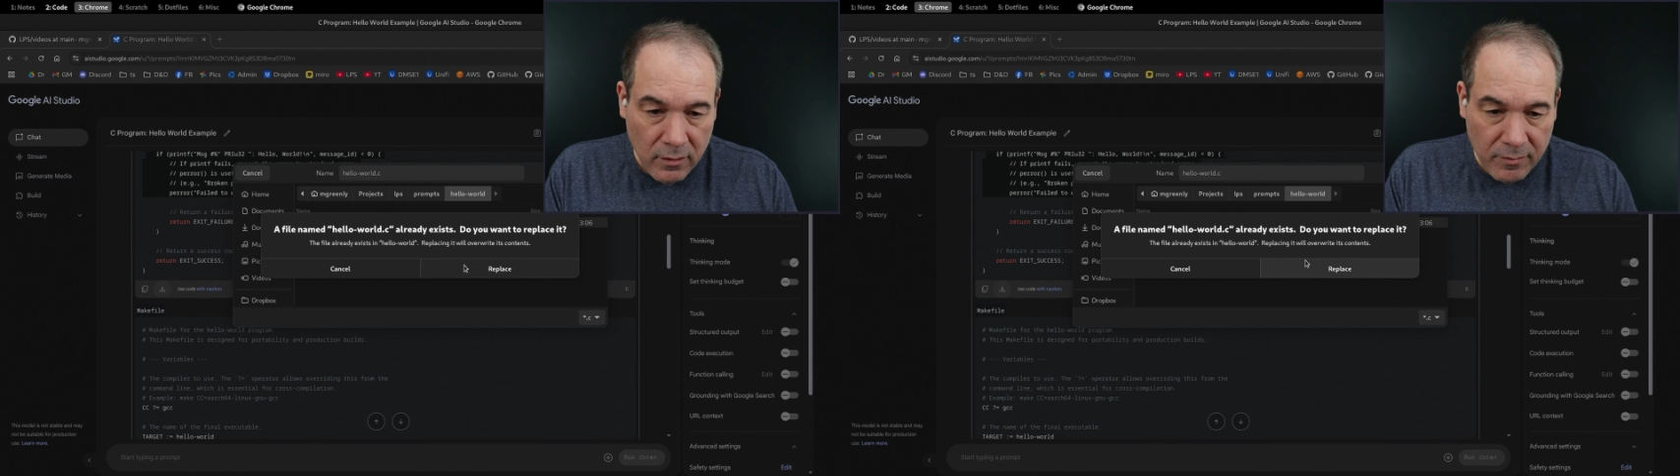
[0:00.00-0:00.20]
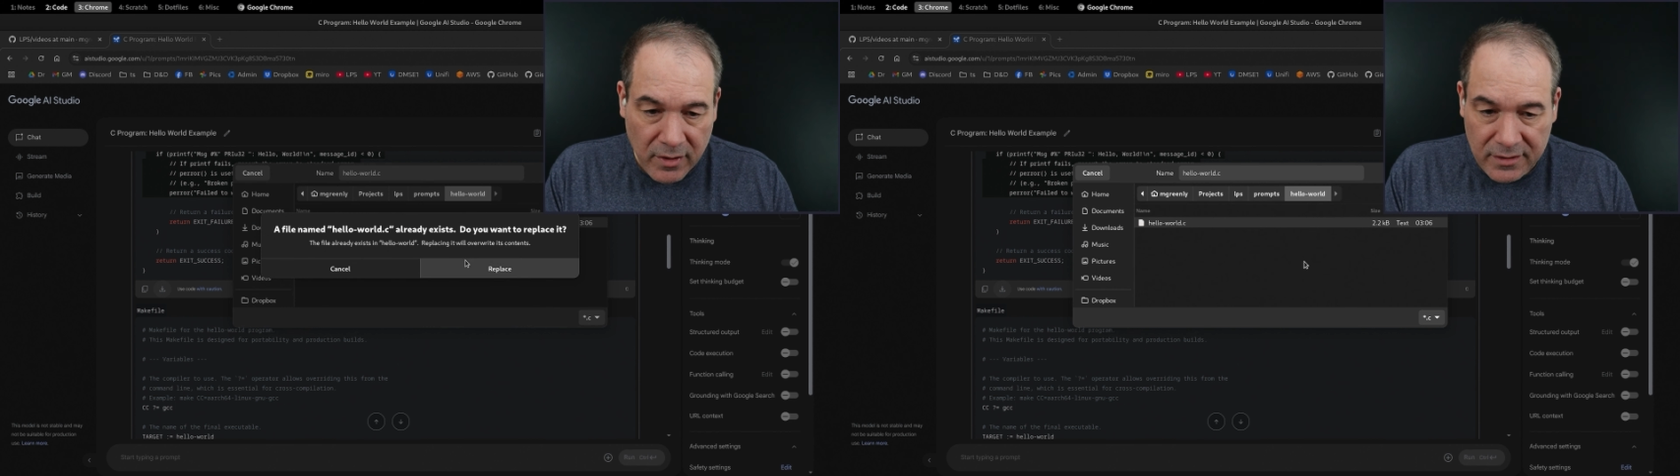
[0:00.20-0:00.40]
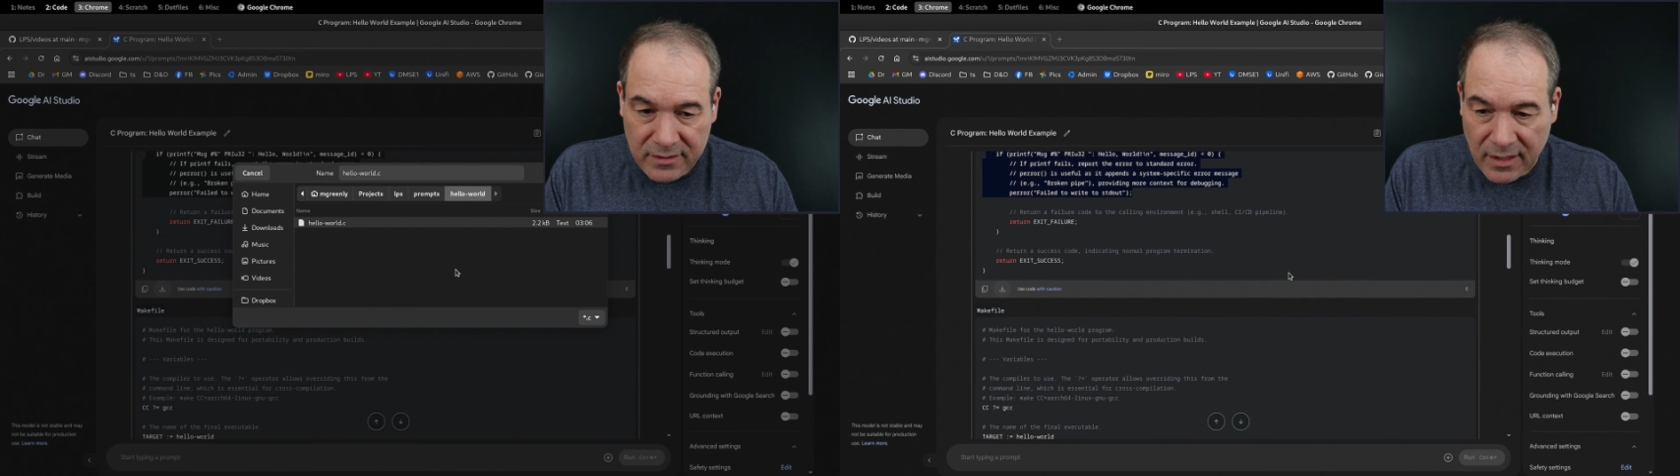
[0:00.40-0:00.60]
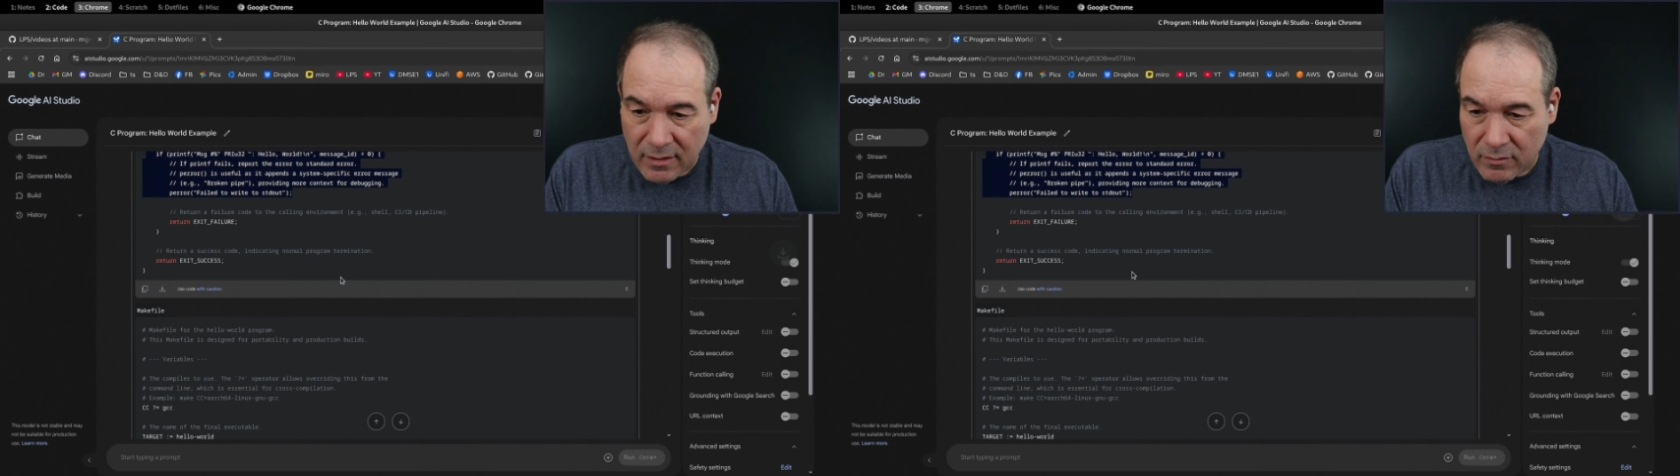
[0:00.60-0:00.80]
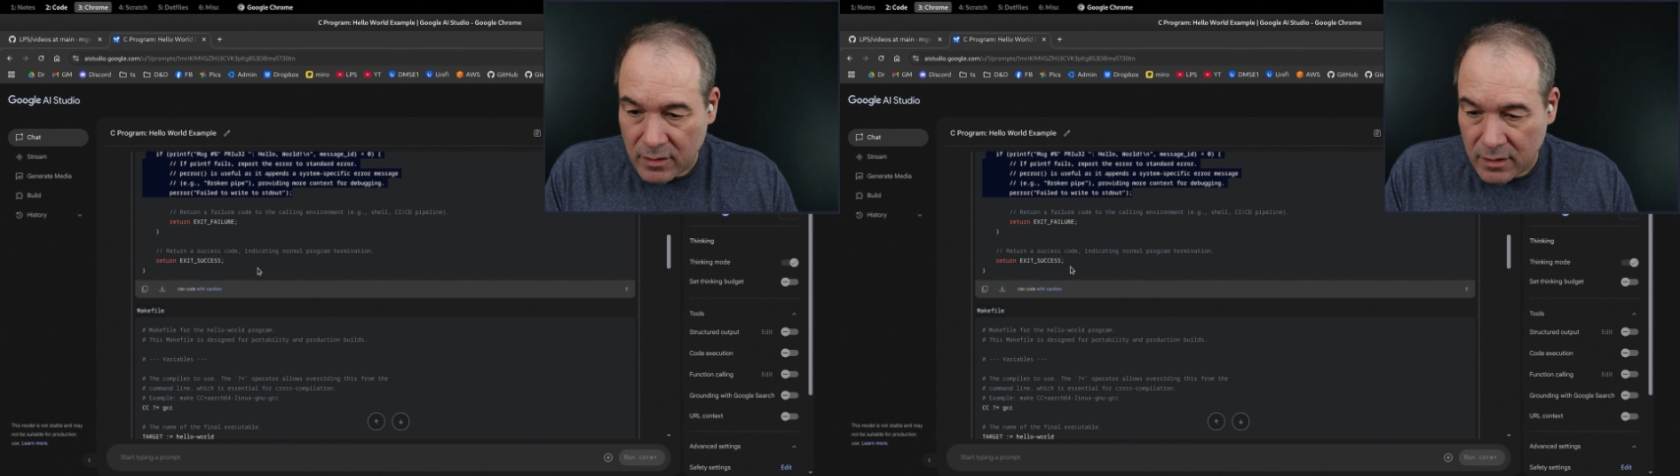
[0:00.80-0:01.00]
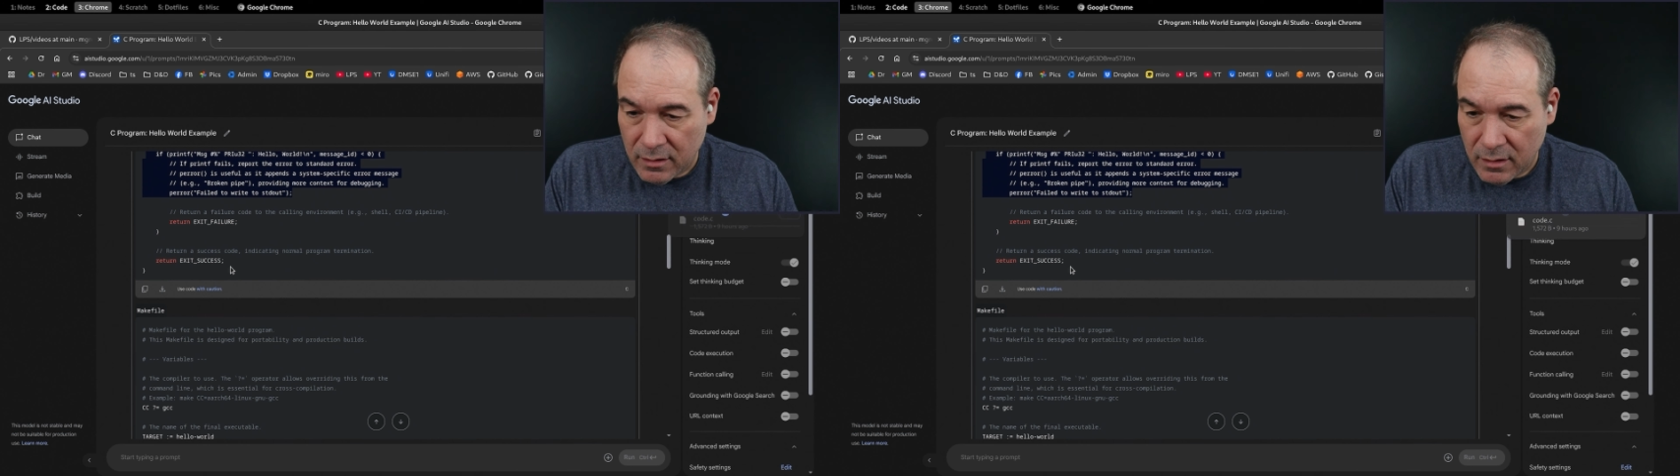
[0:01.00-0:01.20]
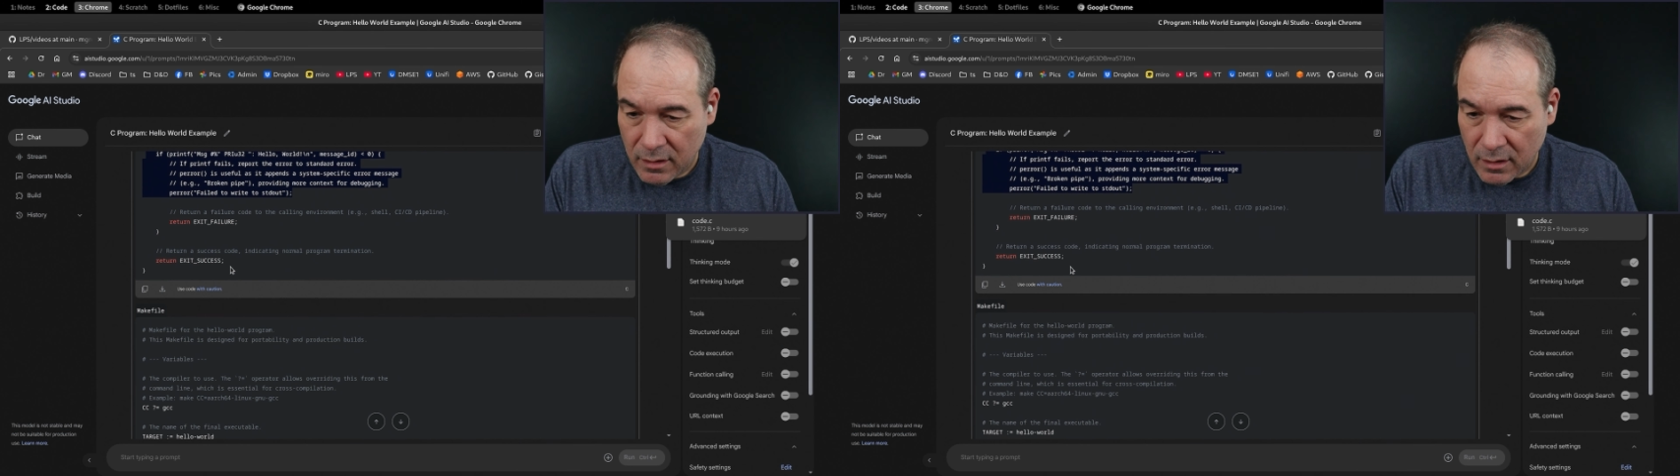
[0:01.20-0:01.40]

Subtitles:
Replace that one.